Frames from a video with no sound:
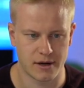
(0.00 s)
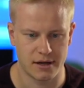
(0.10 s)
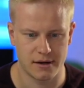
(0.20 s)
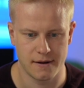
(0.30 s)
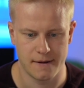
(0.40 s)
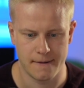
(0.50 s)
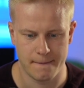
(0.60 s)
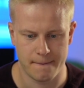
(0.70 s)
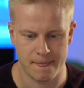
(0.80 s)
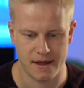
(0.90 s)
in
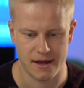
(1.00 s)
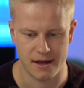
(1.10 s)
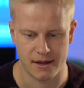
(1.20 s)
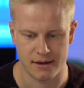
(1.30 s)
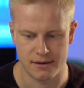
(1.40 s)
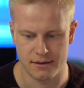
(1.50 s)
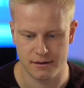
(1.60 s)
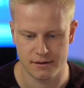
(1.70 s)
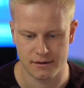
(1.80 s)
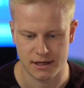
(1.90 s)
and
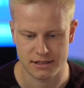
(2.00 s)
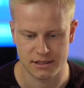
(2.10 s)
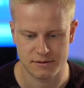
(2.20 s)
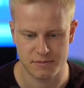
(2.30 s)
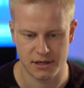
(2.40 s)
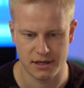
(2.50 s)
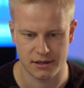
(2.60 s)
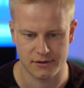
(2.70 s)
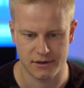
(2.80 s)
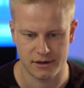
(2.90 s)
actually let's build it
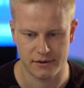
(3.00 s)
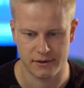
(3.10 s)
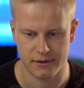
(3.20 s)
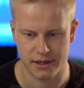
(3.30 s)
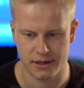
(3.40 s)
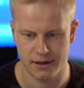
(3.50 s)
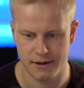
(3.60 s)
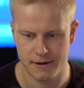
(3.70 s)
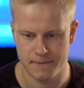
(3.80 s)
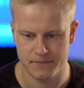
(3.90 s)
out here real quick.
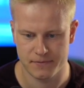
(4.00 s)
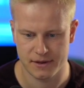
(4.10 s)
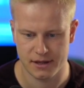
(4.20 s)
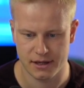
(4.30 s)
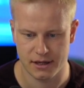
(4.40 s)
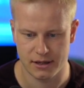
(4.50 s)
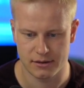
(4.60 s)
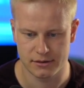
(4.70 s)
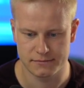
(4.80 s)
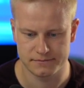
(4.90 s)

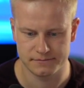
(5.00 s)
Clone.